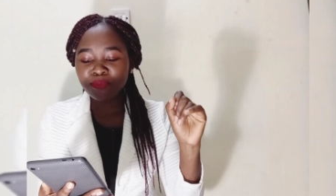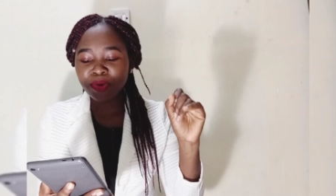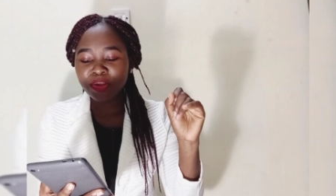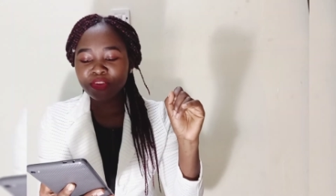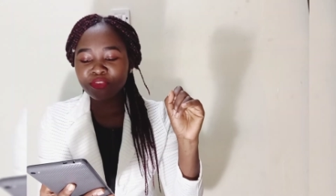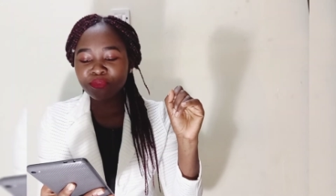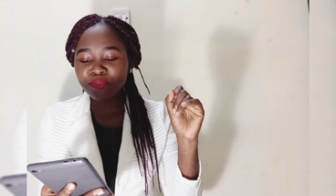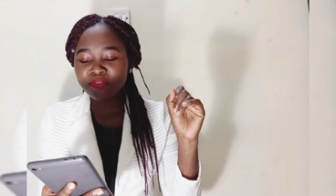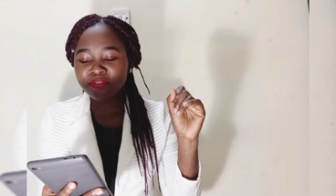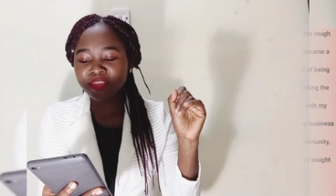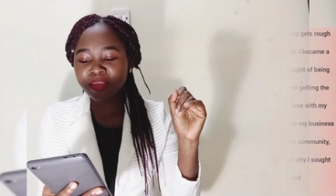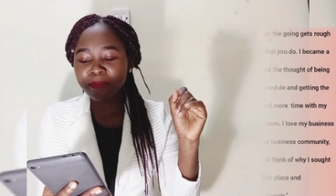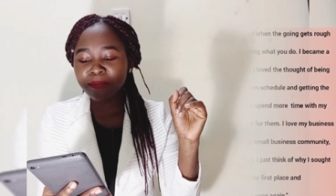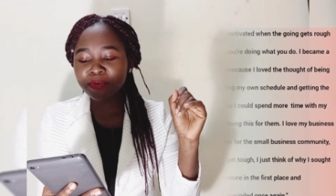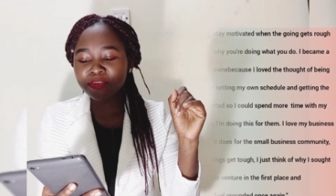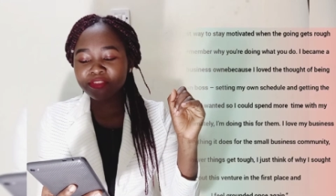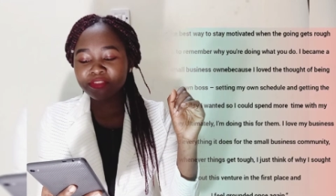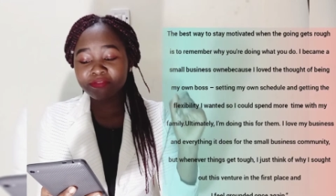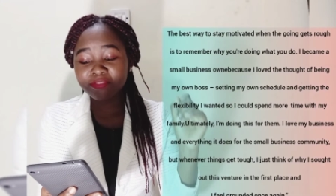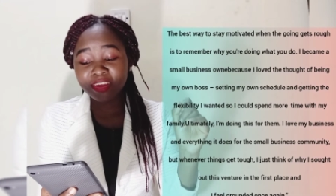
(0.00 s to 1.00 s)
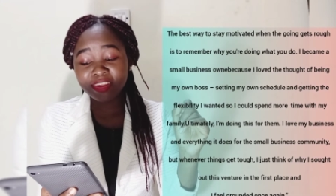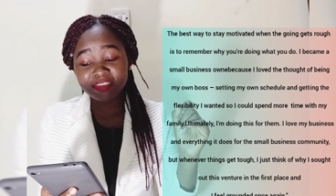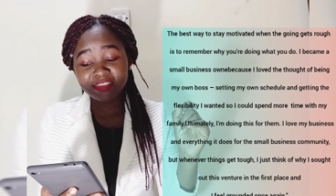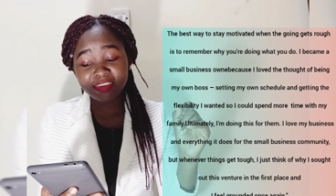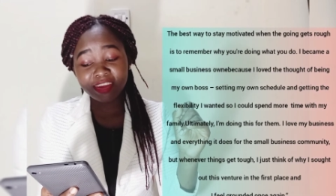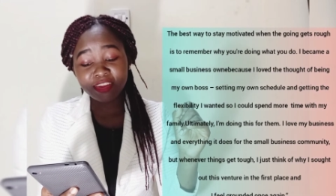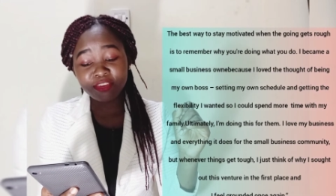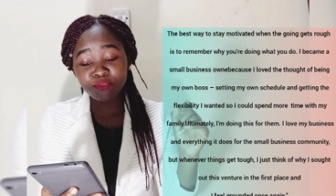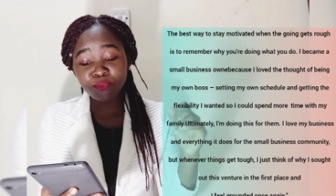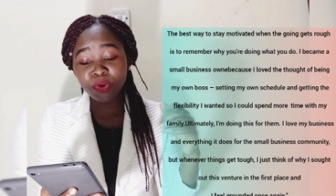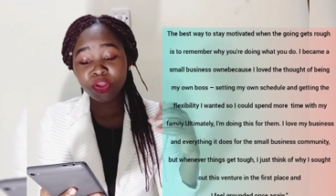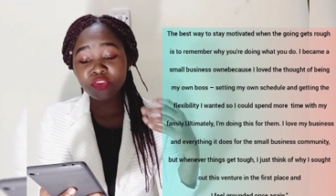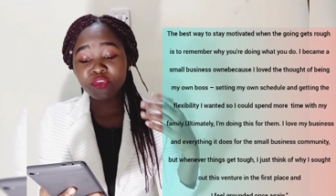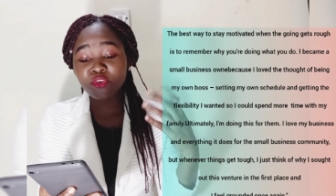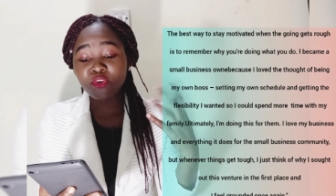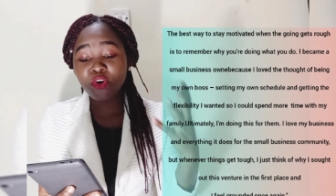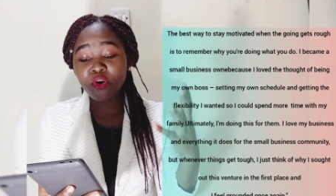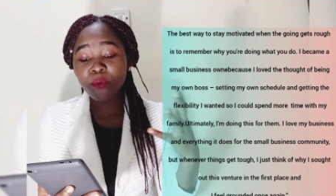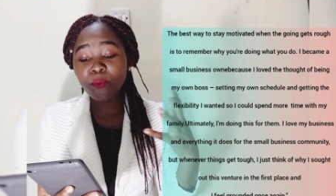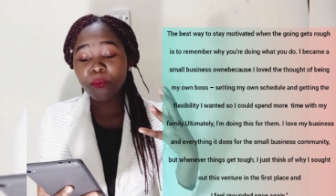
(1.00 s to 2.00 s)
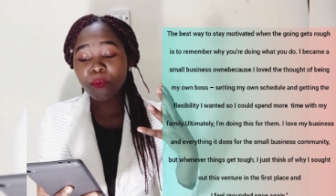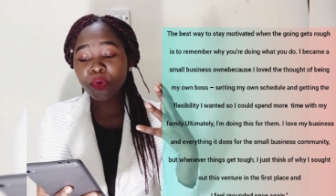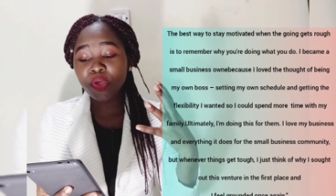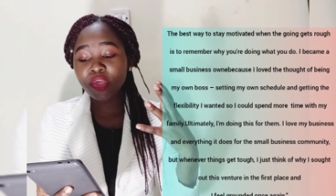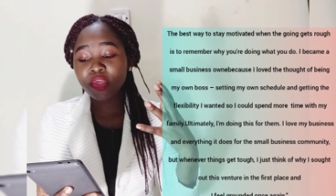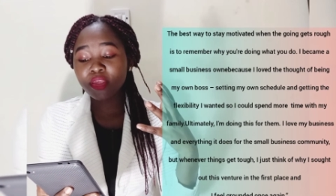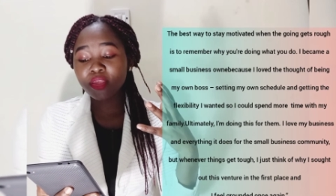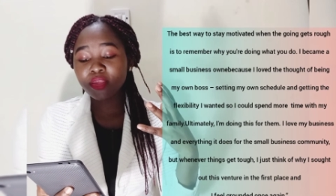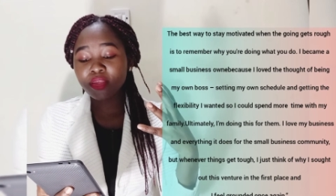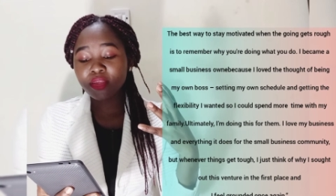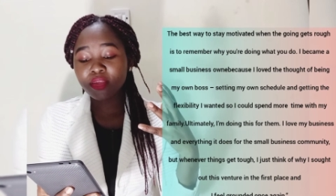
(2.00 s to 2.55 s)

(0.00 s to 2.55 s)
way to stay motivated when going